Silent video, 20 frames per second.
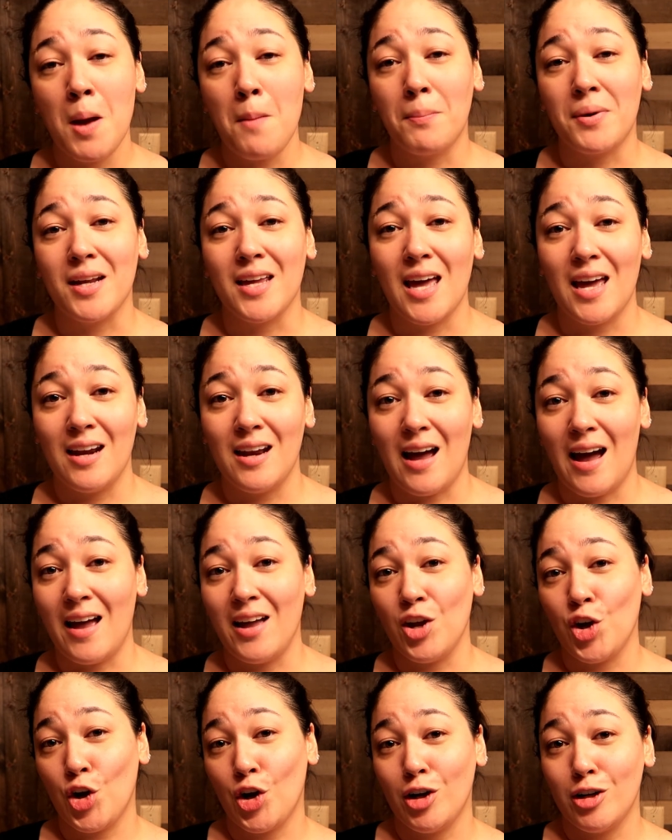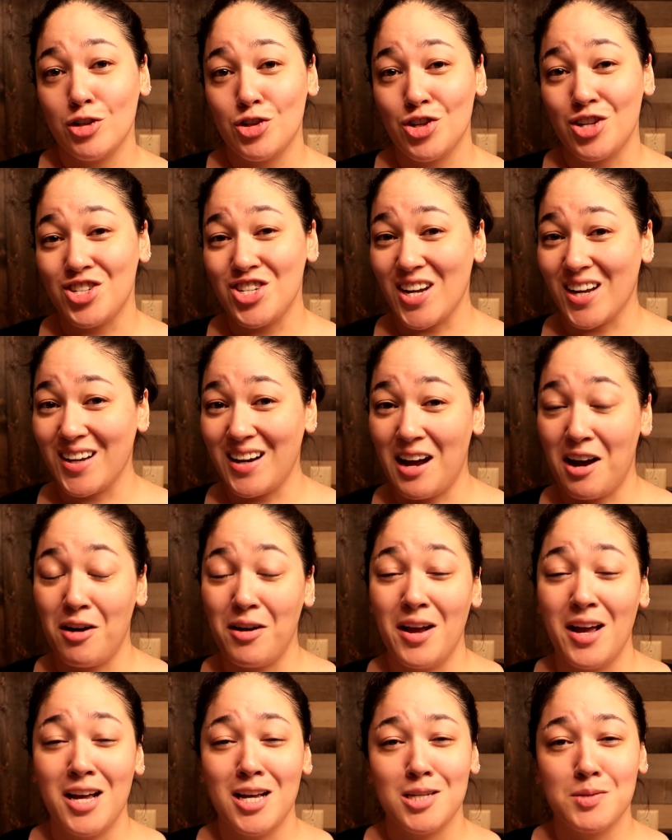But again, I encourage you to check it
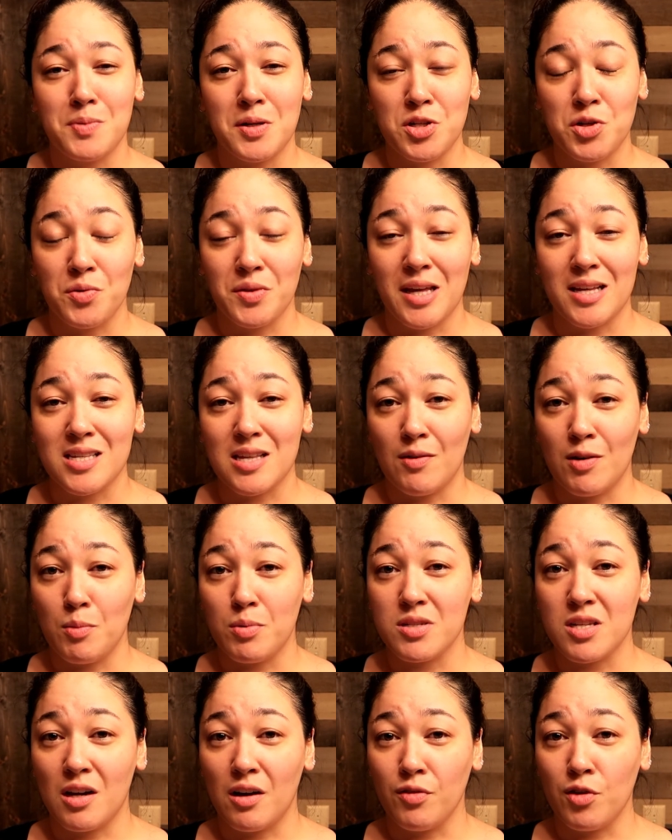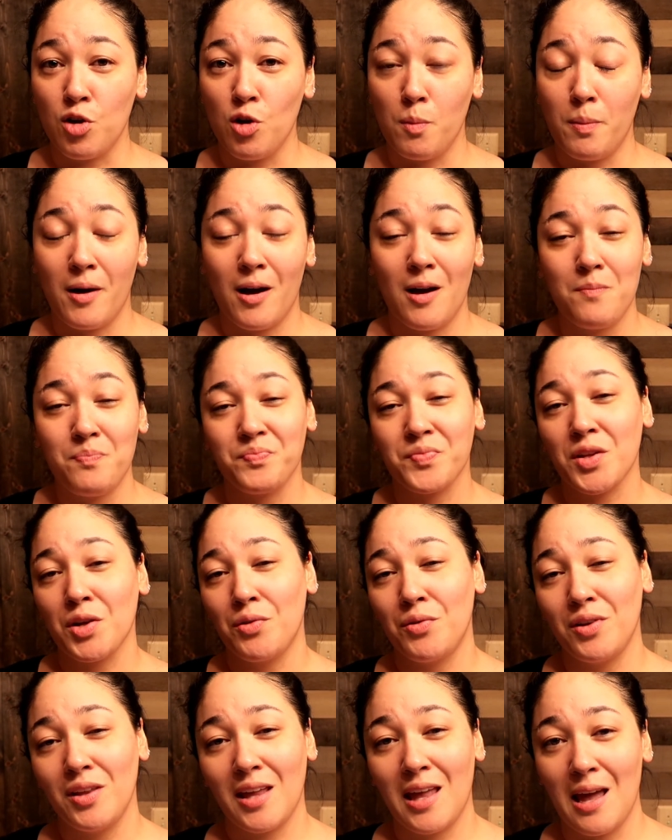out, especially with that 70% off coupon.
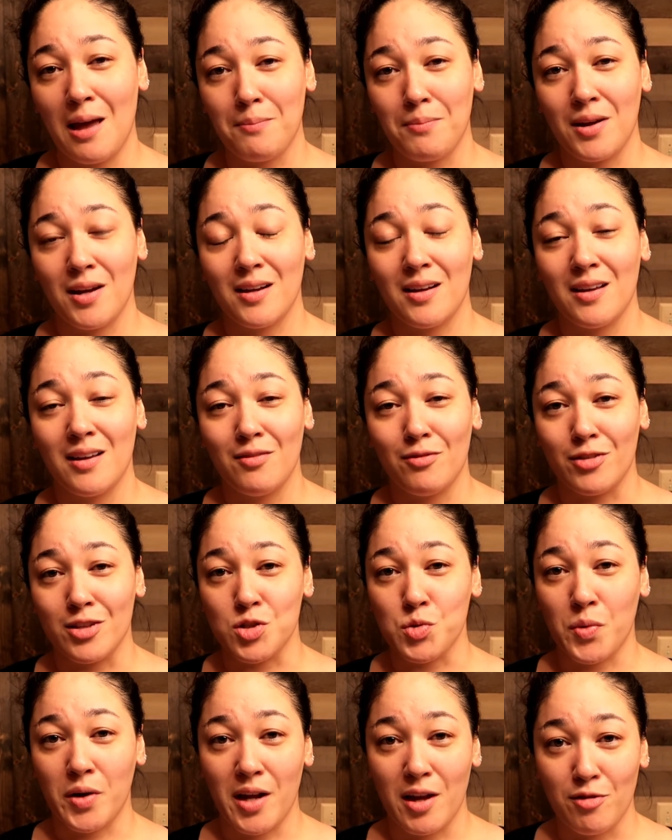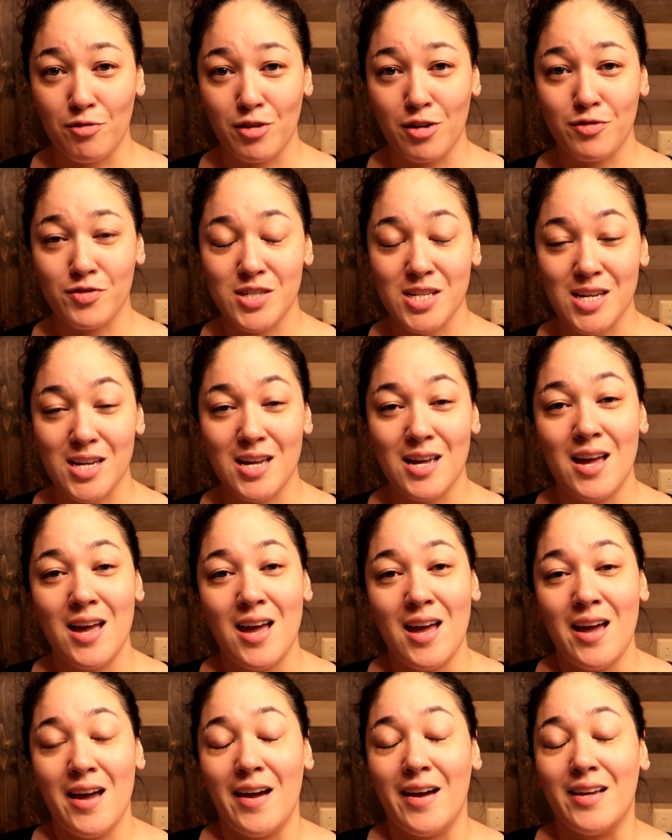Really can't beat it for the $28.50.
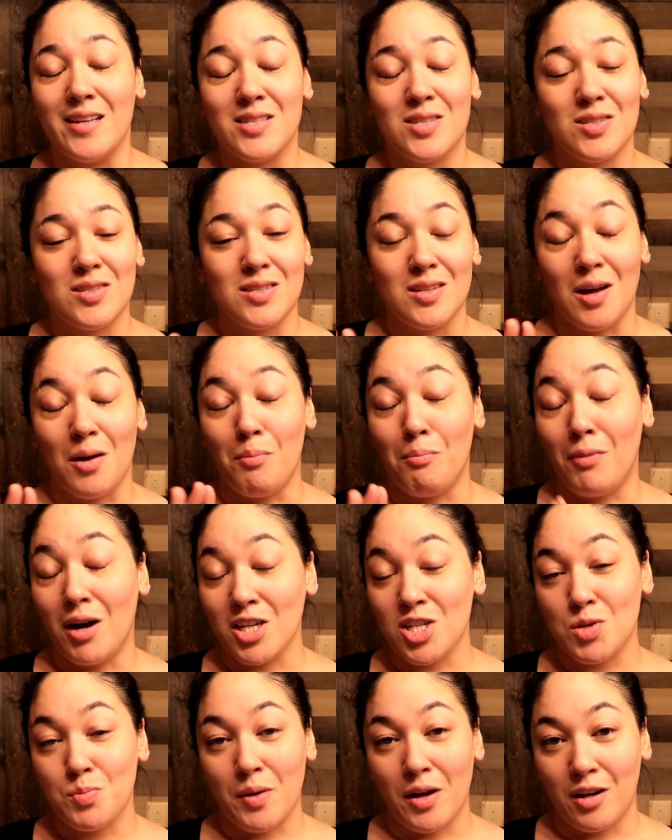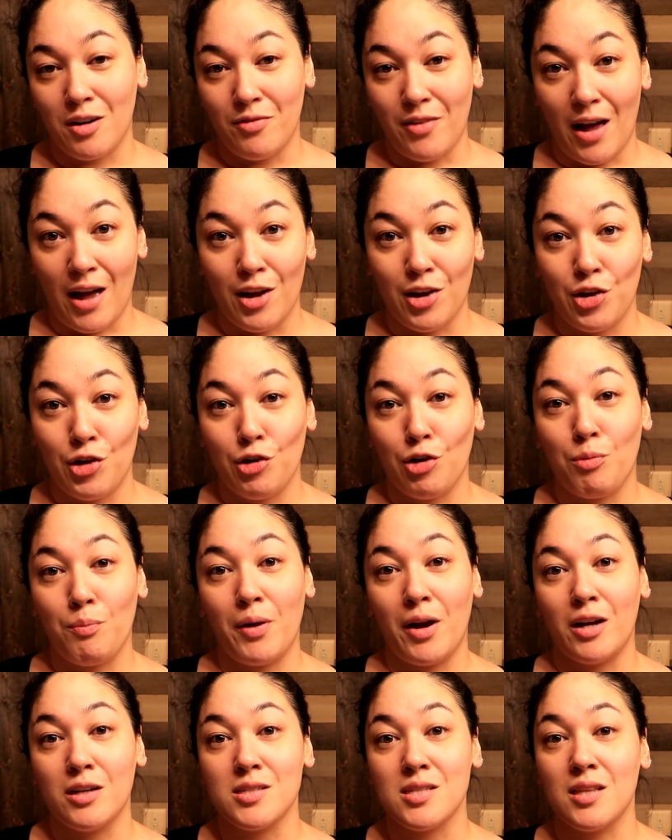It's a much better value
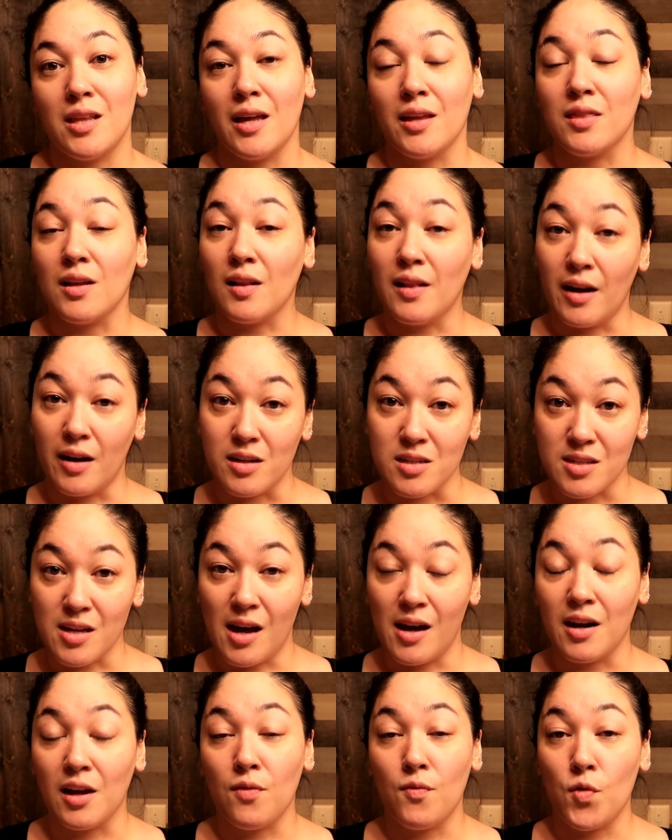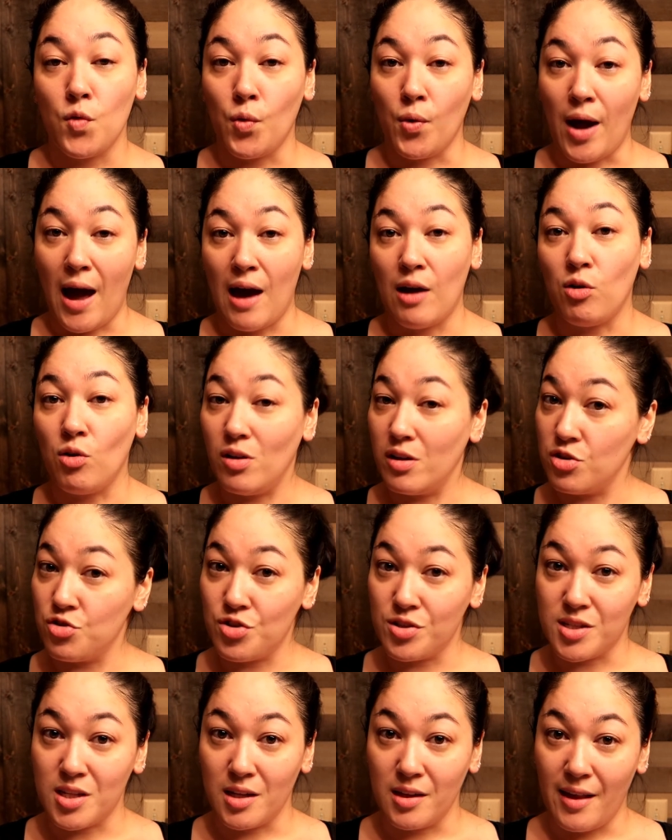compared to like the Clarisonic if you were at all
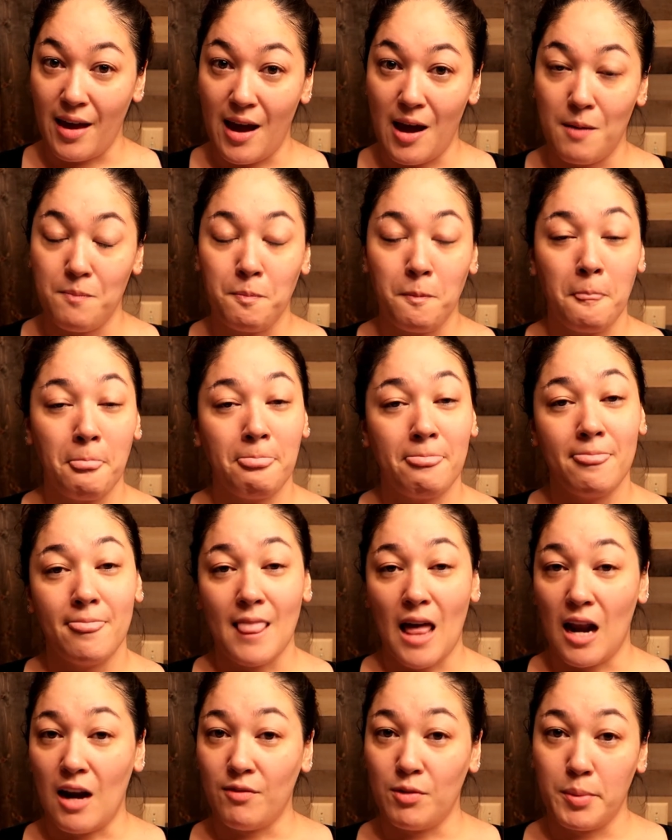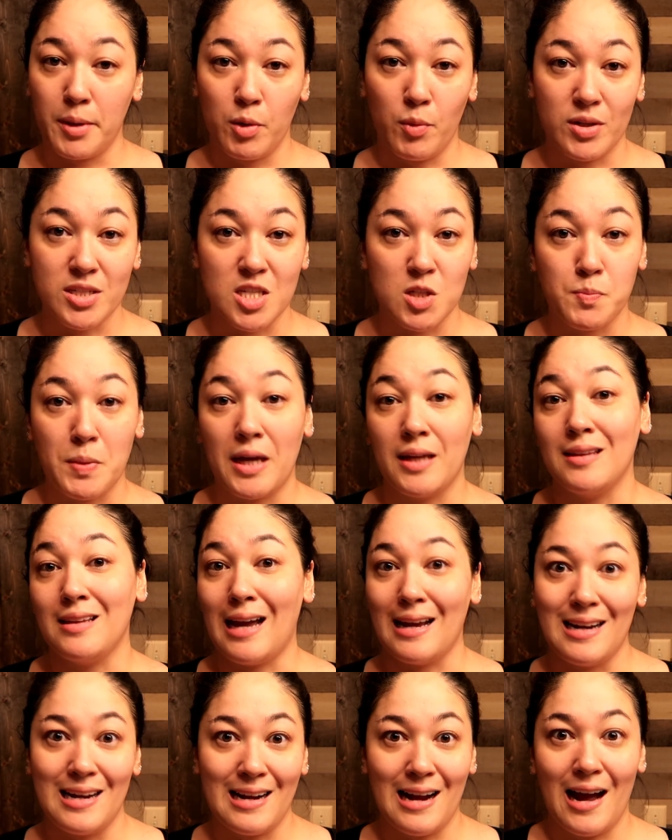interested in that. Not everybody wants to spend
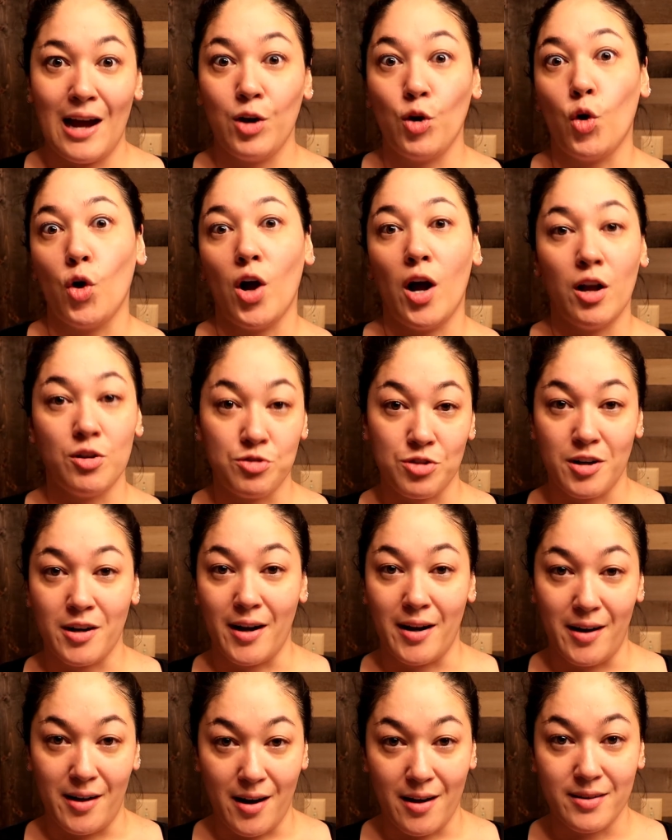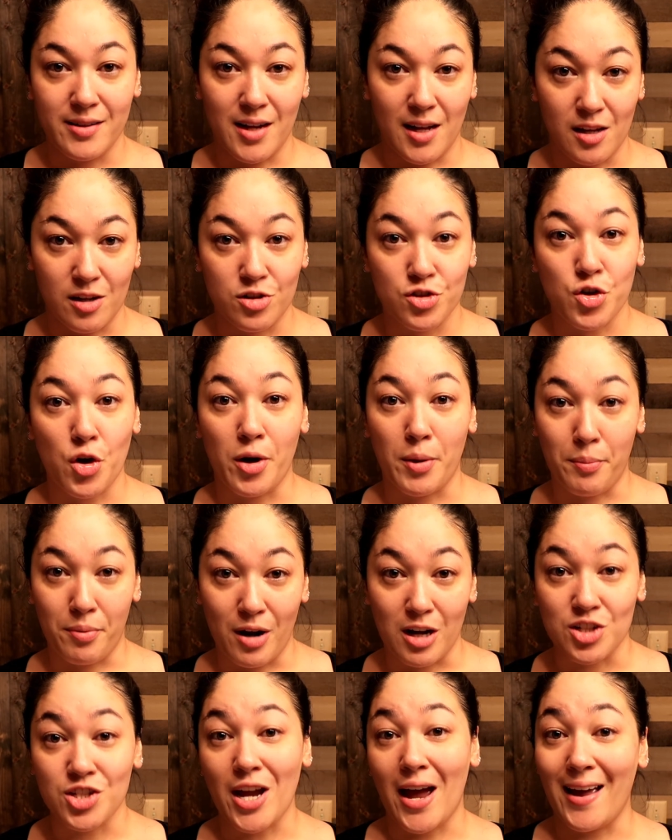$99 or $199 on a
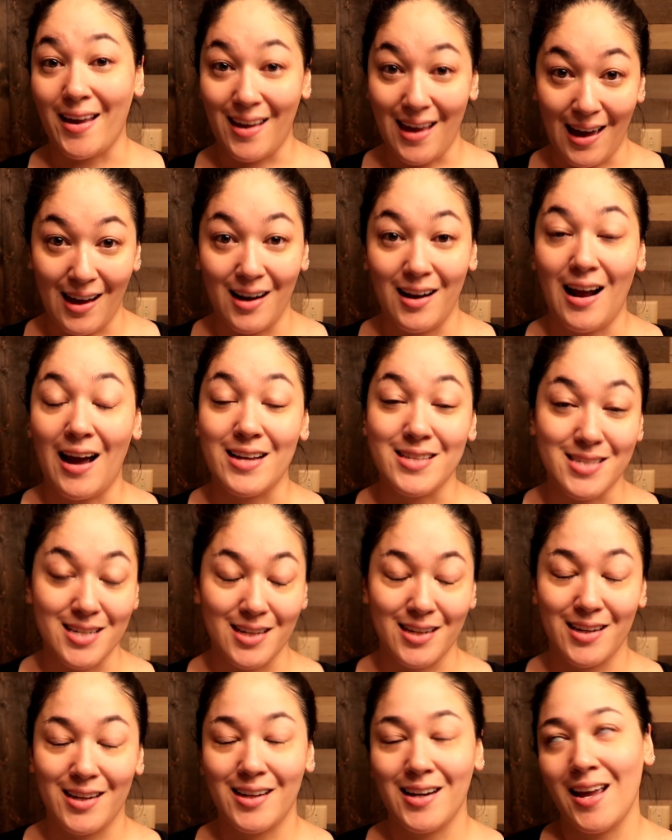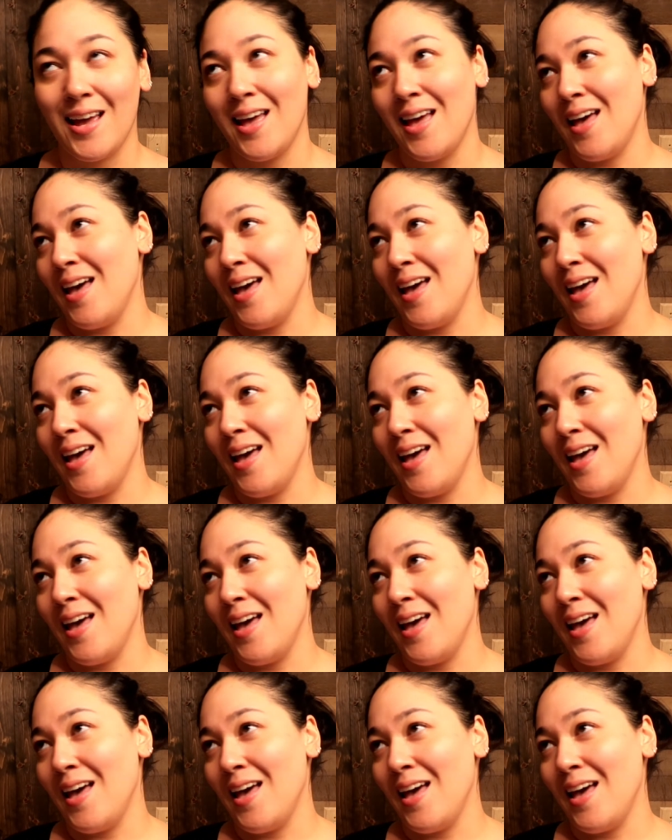brush. I get it. I did it.